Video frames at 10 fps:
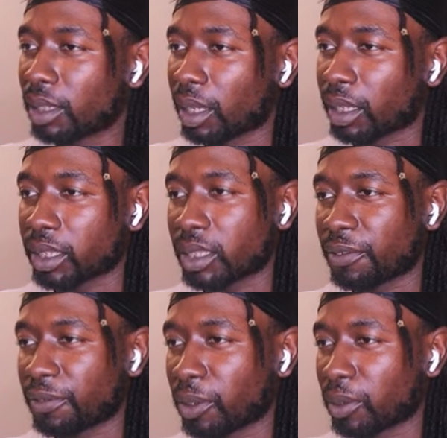I guess he
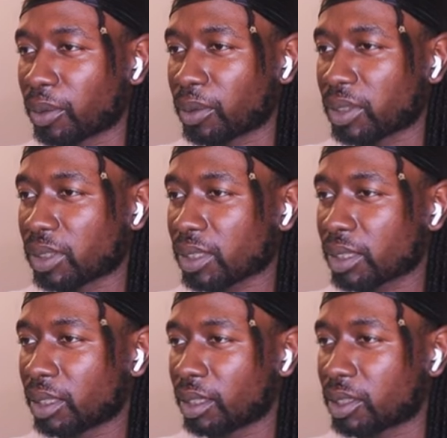feels
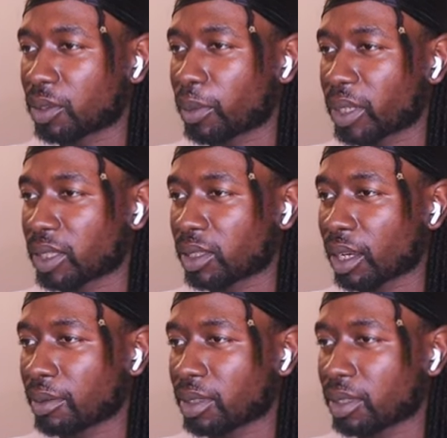it's a waste of
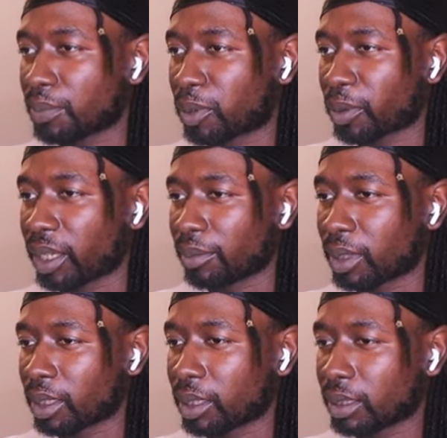time to berate me.